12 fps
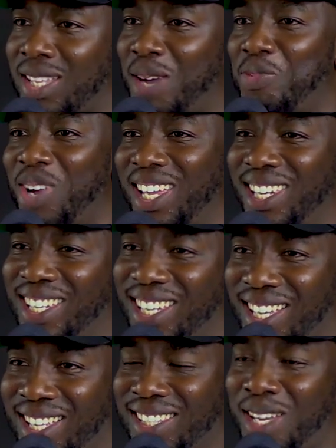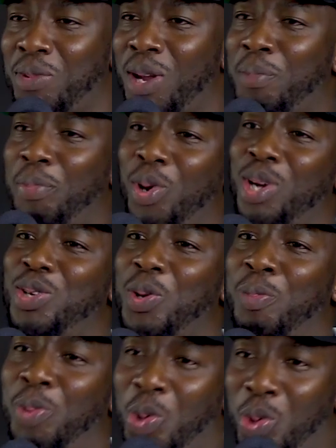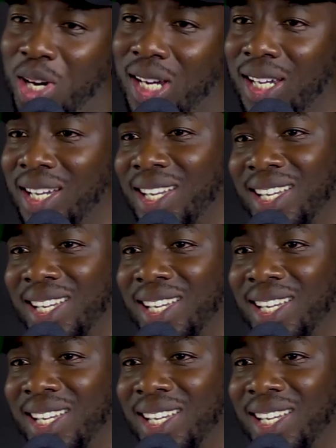somewhere in Borodeo Brook.